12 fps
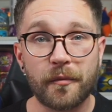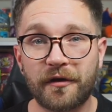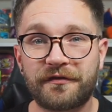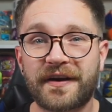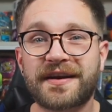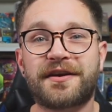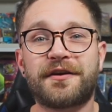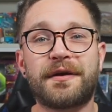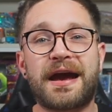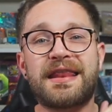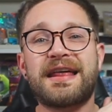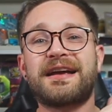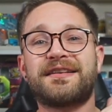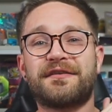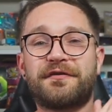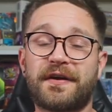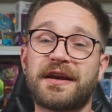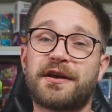more thank you, and that is a
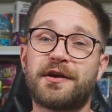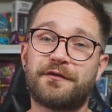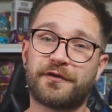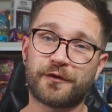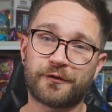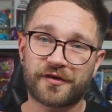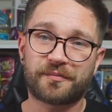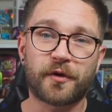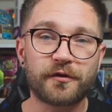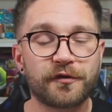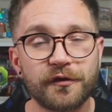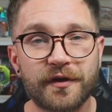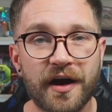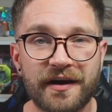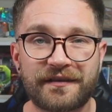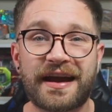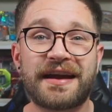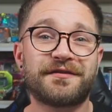thank you for the response you
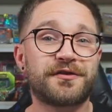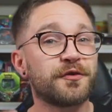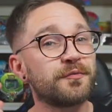guys gave to